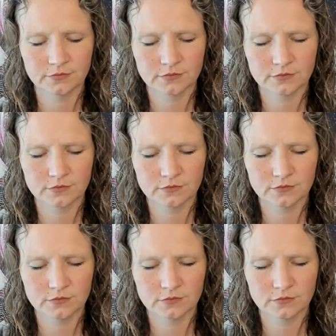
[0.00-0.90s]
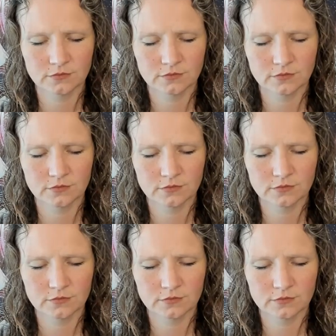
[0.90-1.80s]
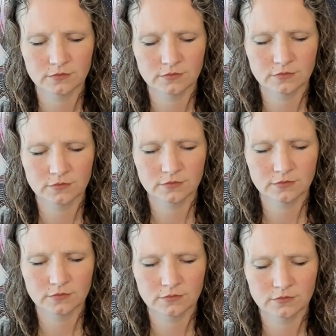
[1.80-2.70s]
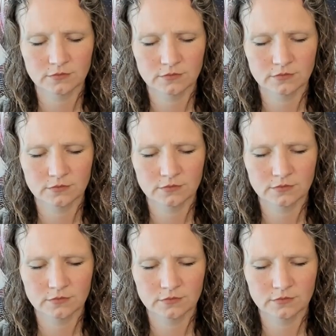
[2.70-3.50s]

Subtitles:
Nobody speaks.